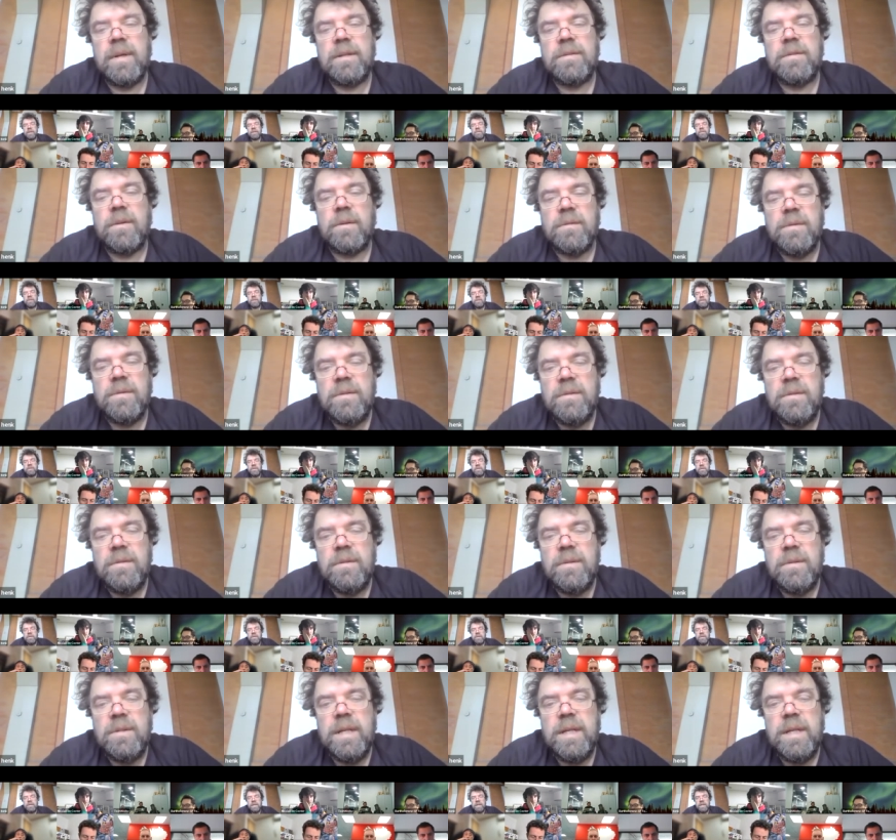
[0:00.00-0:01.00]
so
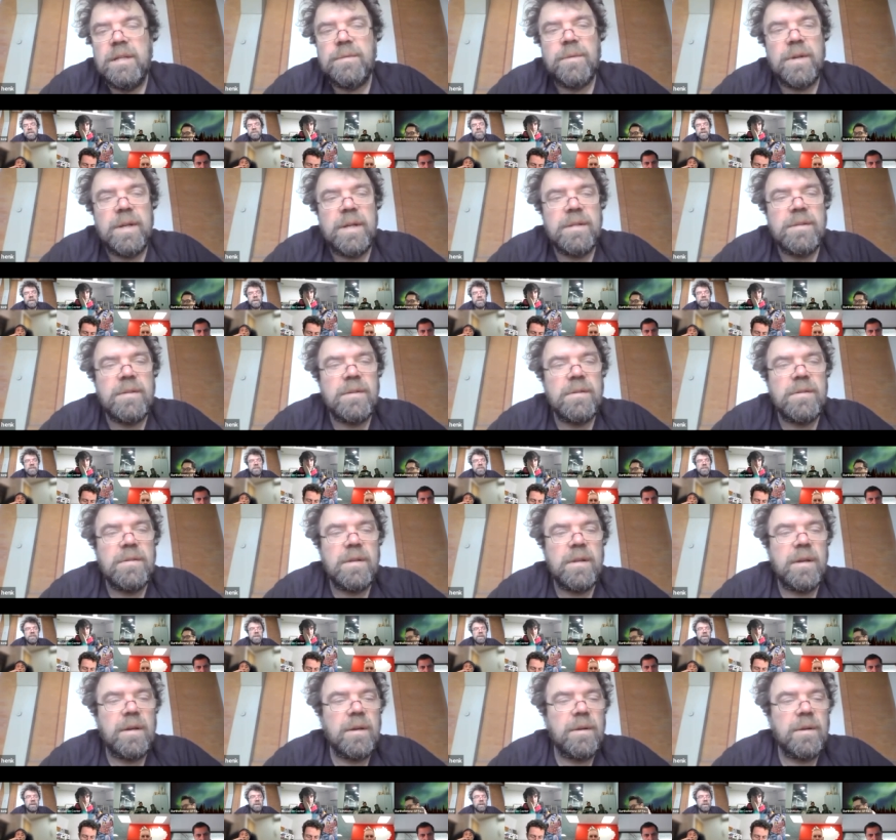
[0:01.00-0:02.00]
these, for
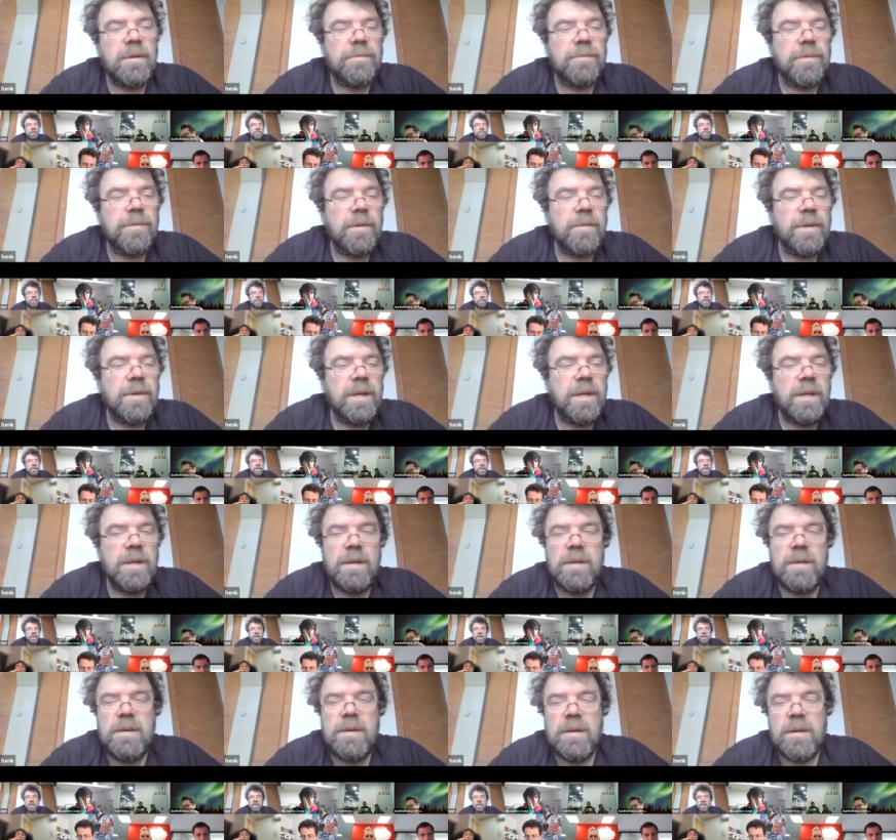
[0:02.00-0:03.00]
instance, they are
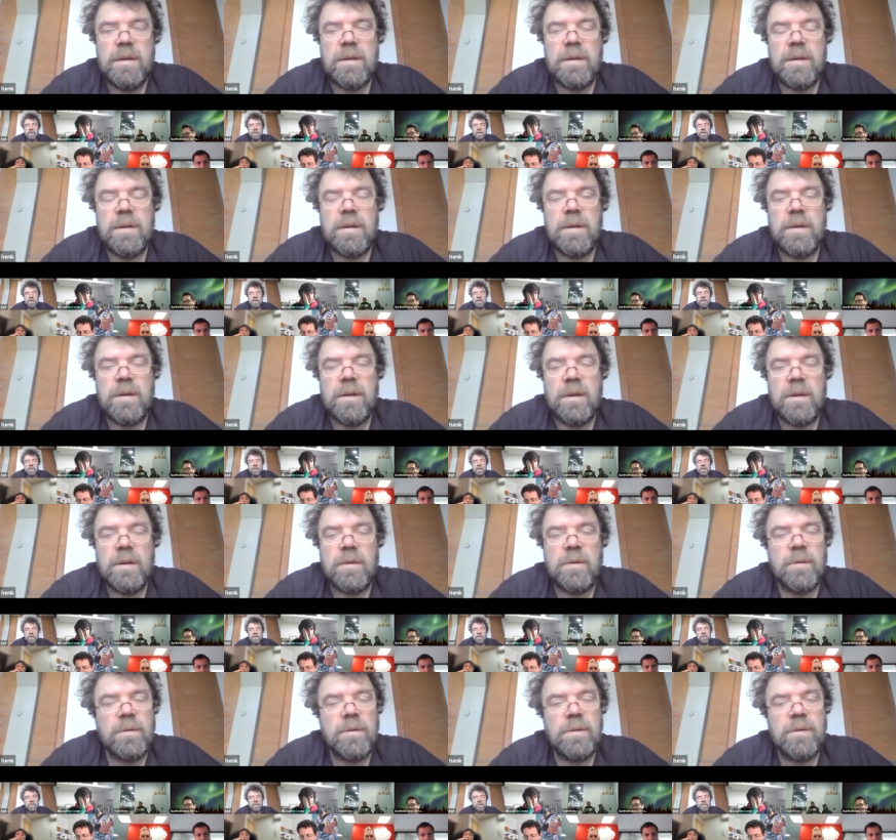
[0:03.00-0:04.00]
very
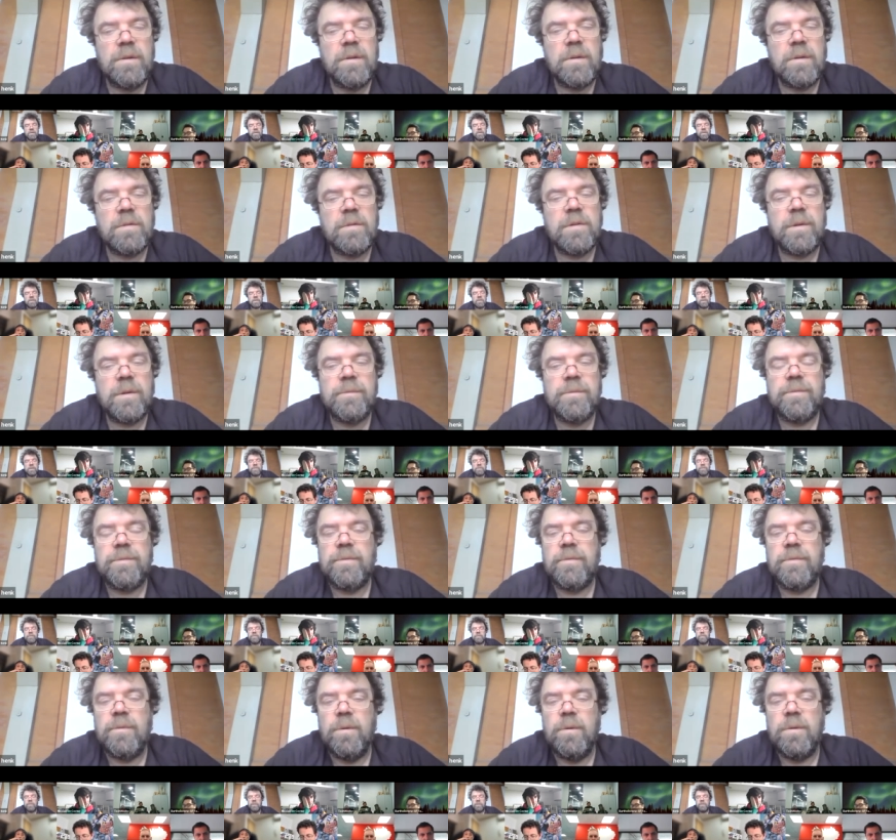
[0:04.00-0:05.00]
good. You also
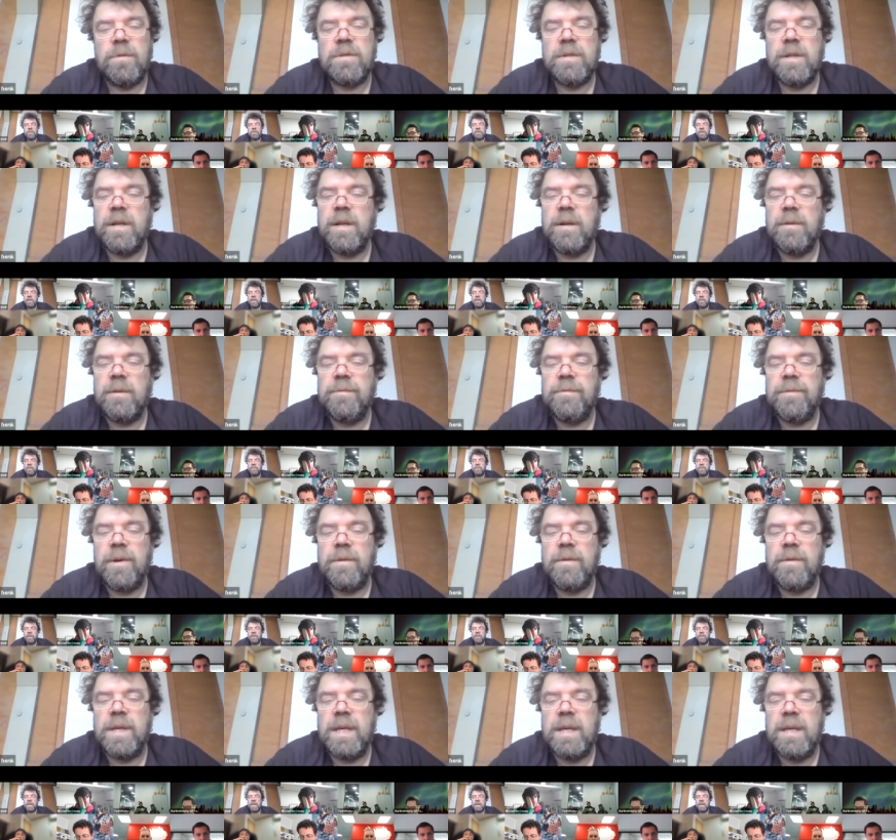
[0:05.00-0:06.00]
have hooks that are
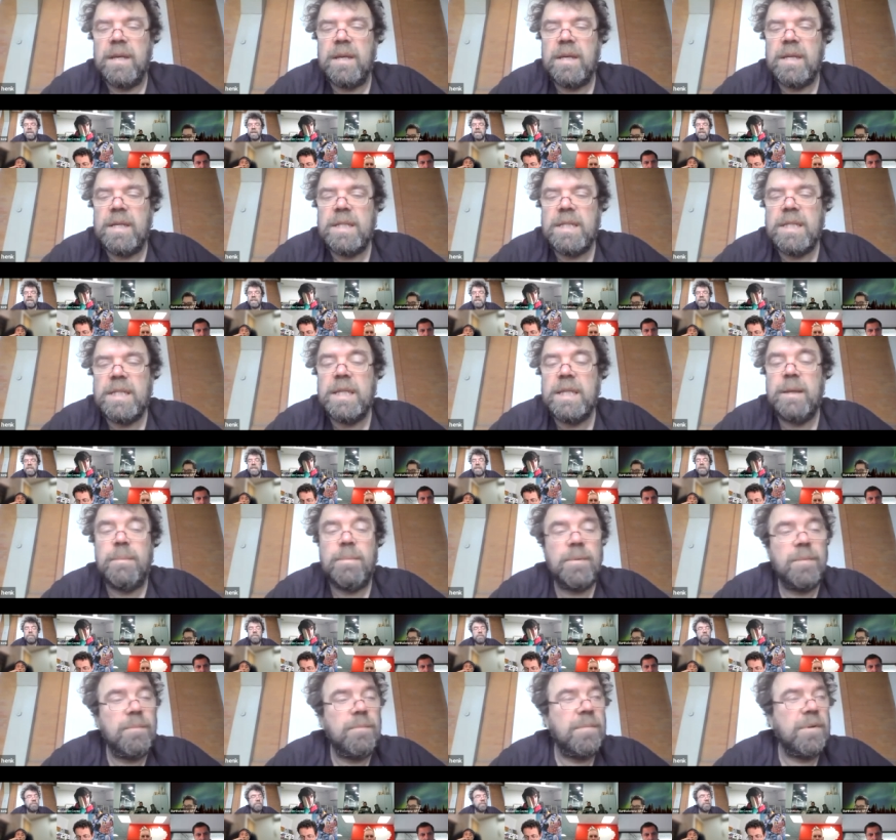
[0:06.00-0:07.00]
very
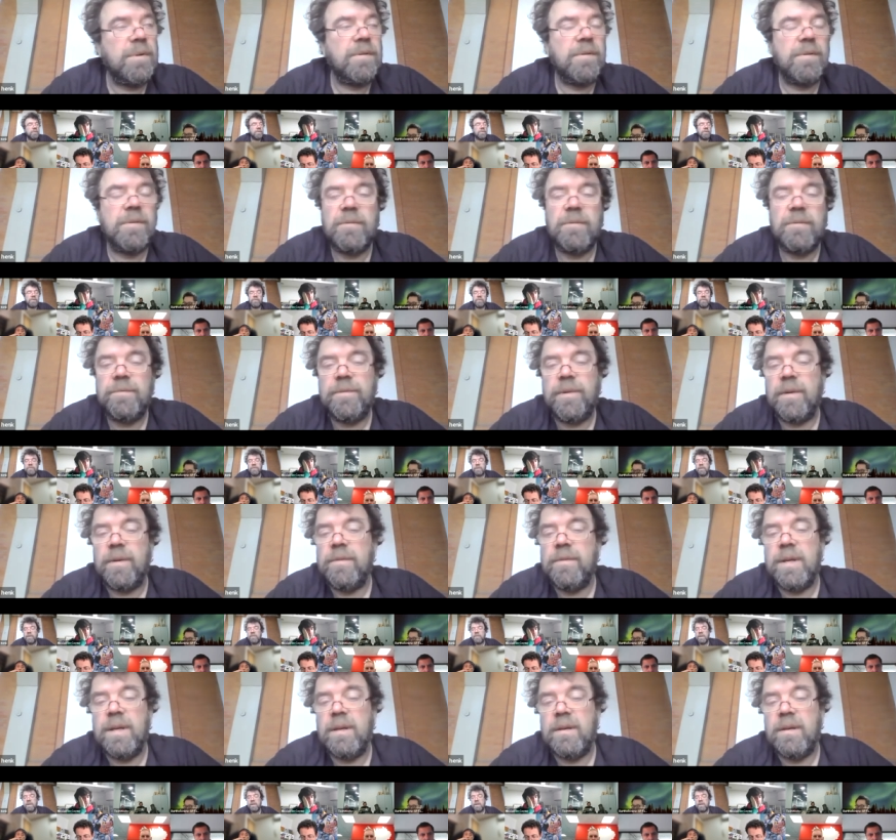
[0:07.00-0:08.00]
cheap, but
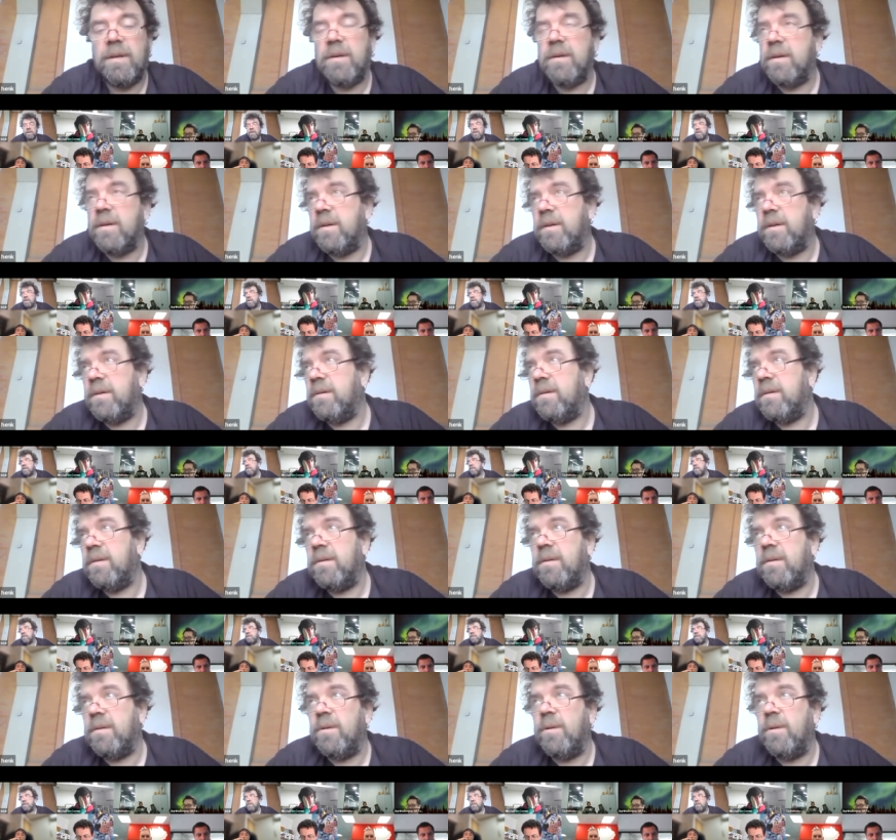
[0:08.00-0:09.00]
very
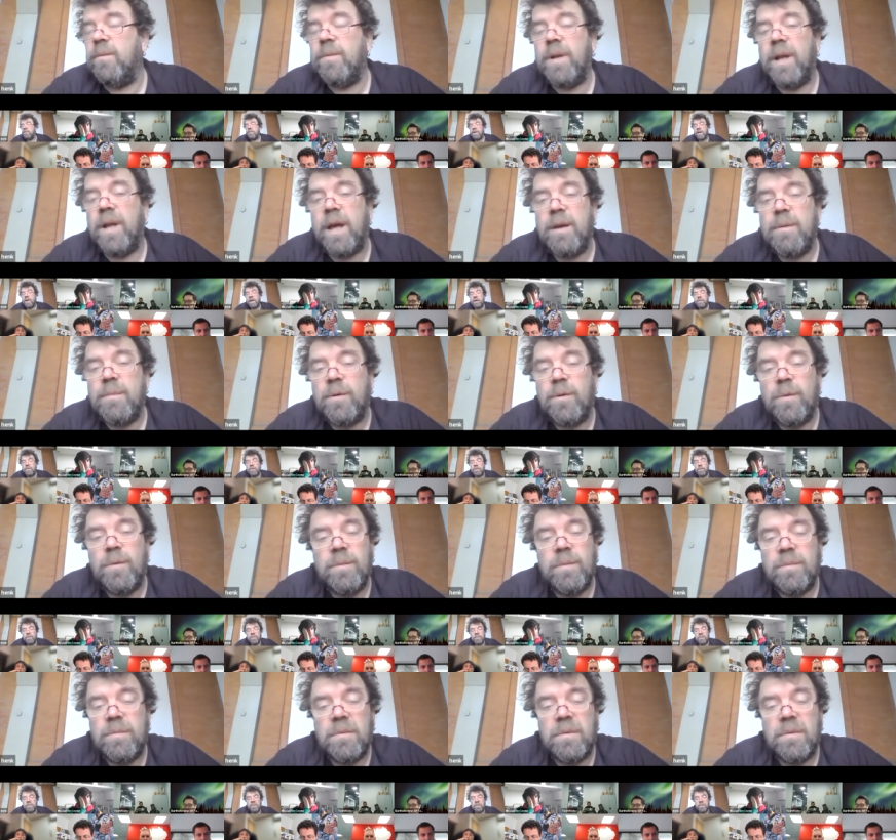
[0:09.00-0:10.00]

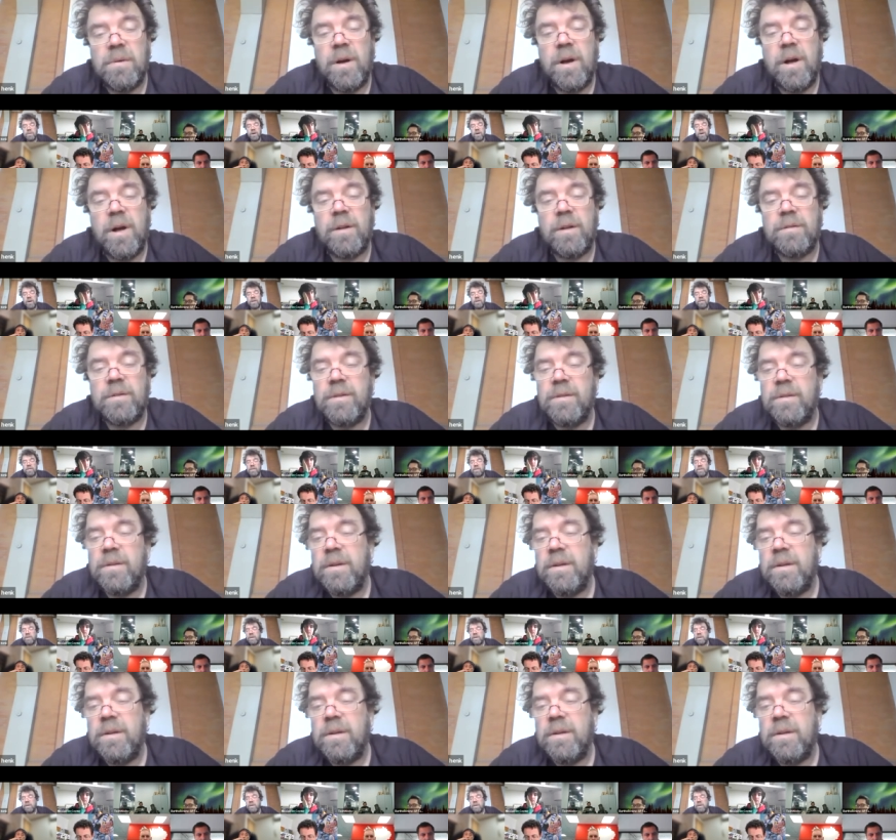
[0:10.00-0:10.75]
reliable, hard